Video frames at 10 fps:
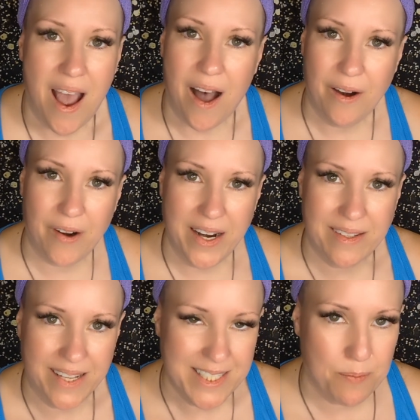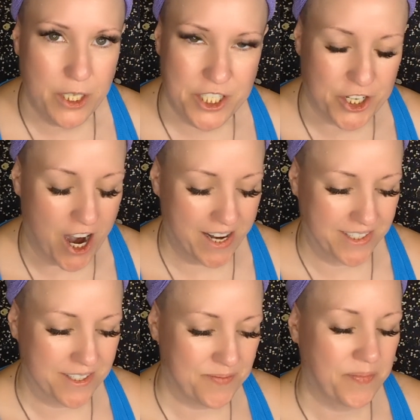All right, let's
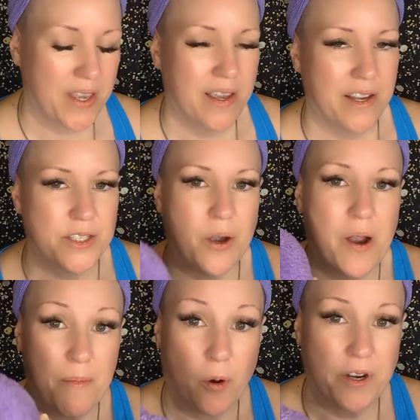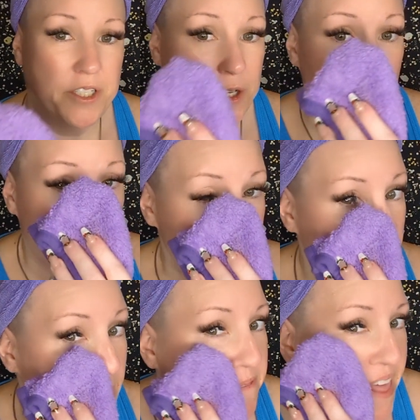moisturize. So I'm going to
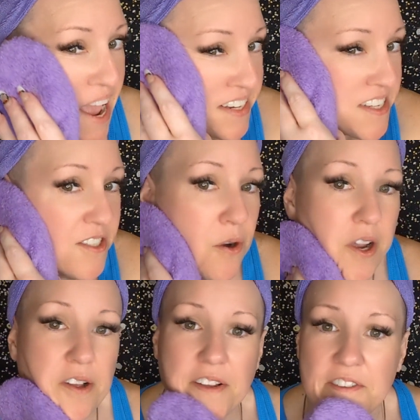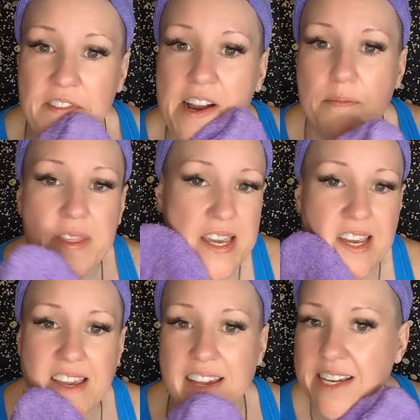wipe off the excess oil from
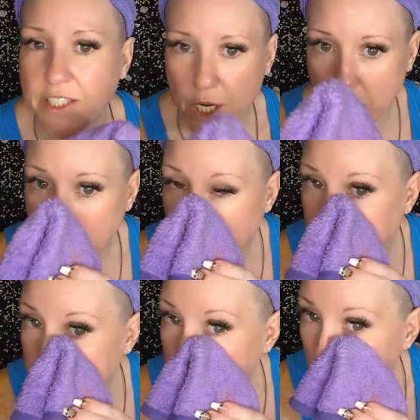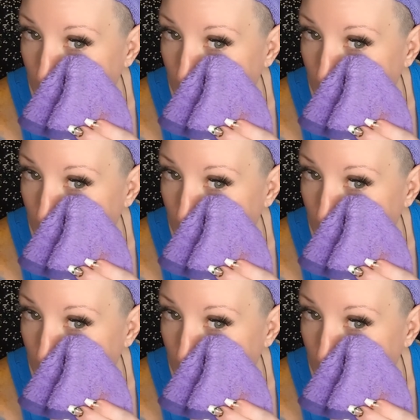the dermaplaning,